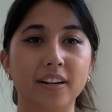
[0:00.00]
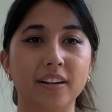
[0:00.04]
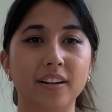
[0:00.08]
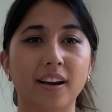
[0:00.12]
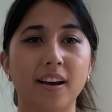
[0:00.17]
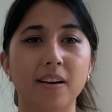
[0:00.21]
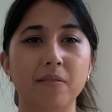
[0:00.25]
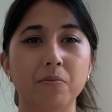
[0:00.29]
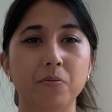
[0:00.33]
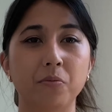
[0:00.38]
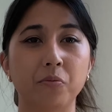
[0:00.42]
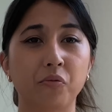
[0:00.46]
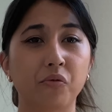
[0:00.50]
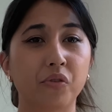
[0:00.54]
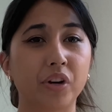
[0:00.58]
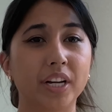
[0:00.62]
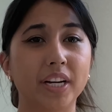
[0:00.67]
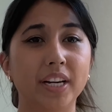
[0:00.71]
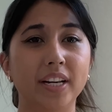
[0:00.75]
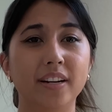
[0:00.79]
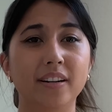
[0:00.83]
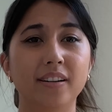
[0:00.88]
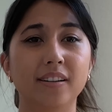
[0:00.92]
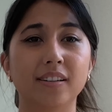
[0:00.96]
I've been
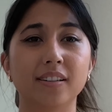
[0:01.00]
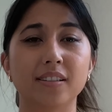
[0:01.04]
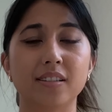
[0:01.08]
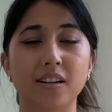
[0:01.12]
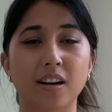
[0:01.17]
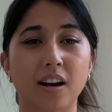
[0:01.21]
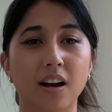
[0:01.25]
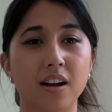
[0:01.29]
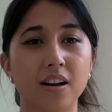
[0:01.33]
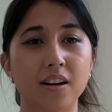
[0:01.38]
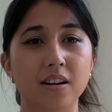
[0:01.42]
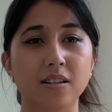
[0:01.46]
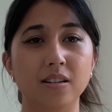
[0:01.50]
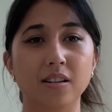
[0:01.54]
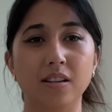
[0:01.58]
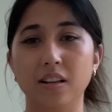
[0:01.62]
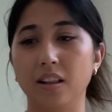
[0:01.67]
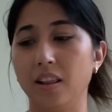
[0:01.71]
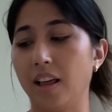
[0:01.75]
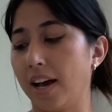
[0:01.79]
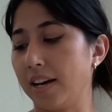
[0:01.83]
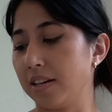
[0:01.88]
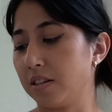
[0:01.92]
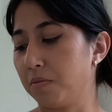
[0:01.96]
reading a ton the
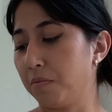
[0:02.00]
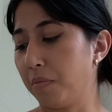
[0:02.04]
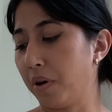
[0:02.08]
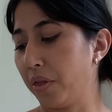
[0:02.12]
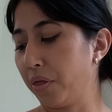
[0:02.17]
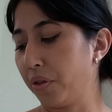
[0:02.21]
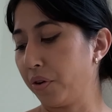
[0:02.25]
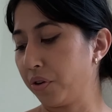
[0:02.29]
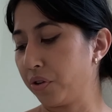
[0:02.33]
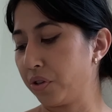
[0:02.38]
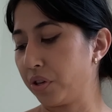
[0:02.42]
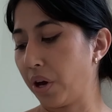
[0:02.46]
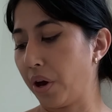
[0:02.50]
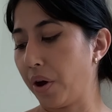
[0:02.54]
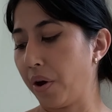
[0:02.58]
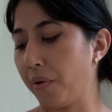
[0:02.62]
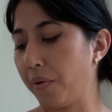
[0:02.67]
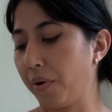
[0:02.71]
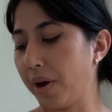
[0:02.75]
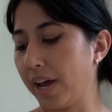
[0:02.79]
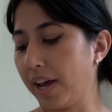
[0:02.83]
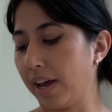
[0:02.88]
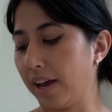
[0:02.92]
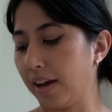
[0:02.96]
last month or so,
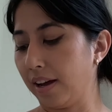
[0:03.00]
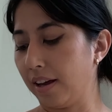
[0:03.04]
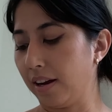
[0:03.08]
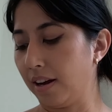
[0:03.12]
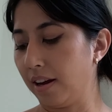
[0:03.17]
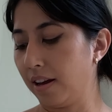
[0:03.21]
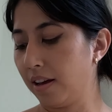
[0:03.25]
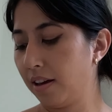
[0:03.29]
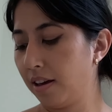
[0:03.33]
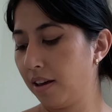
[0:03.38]
and